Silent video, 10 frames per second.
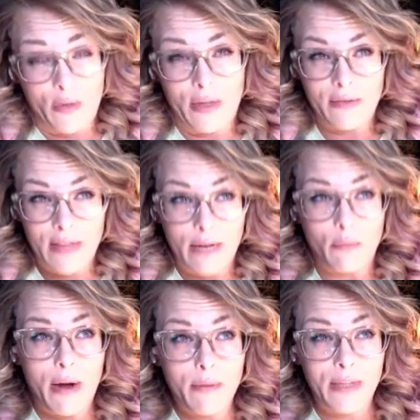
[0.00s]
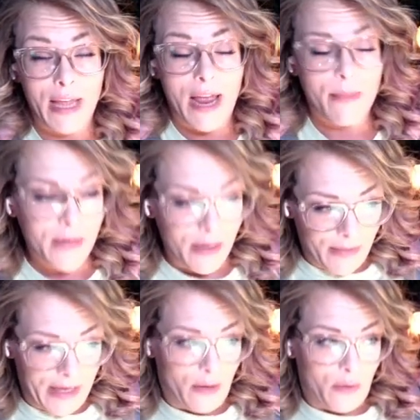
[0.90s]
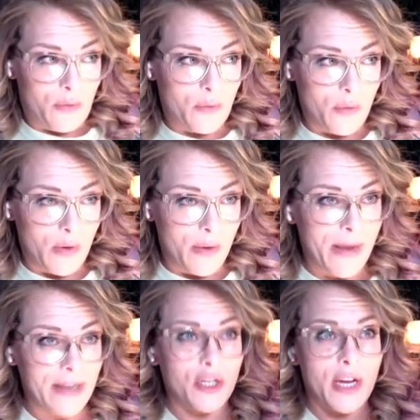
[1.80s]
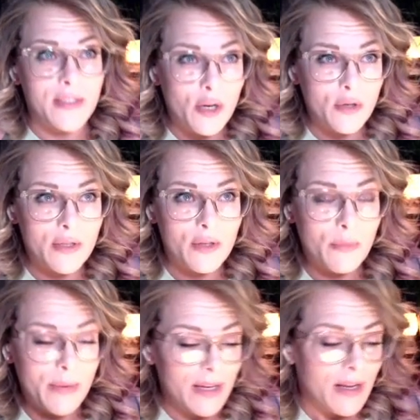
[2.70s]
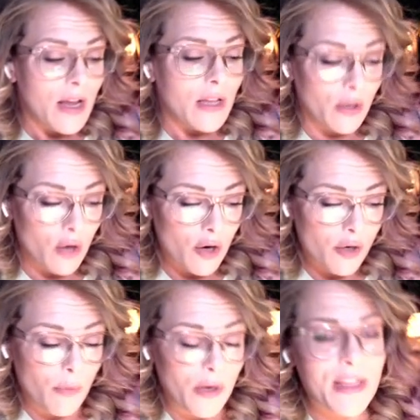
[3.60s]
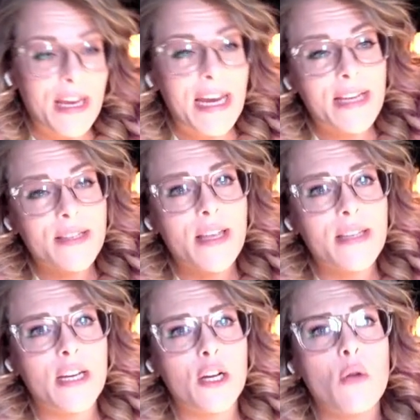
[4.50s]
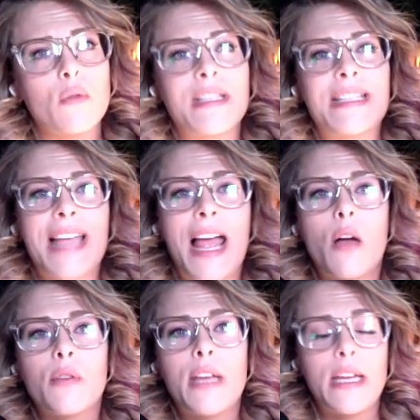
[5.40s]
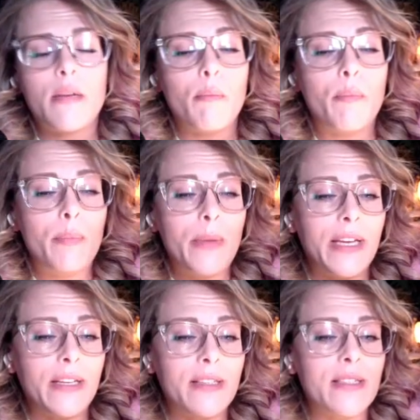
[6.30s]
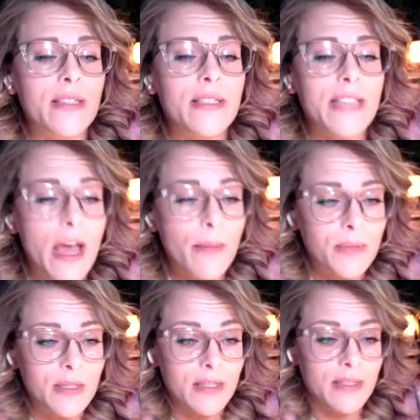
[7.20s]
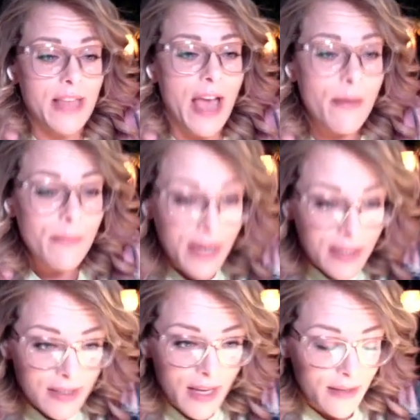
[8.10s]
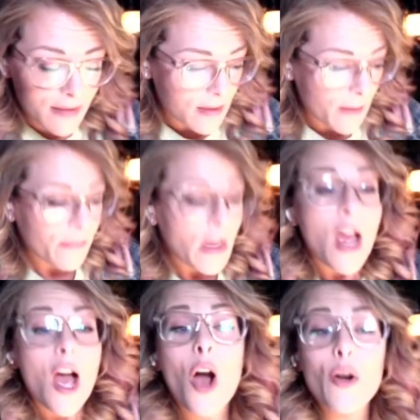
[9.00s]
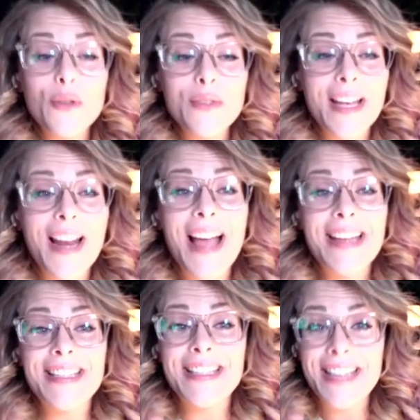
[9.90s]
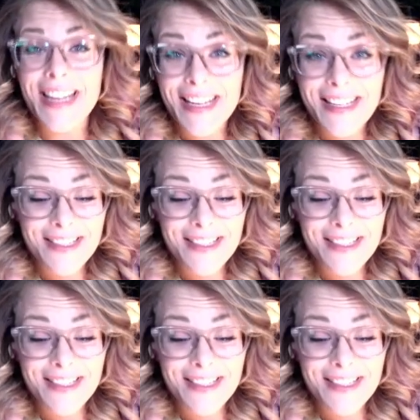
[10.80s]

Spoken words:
And it's like right when that happened, I'm like, ooh, my chest hurts a little bit, a little hard to breathe. He says it goes down in big steps. Does that make sense? Oh, you said I did.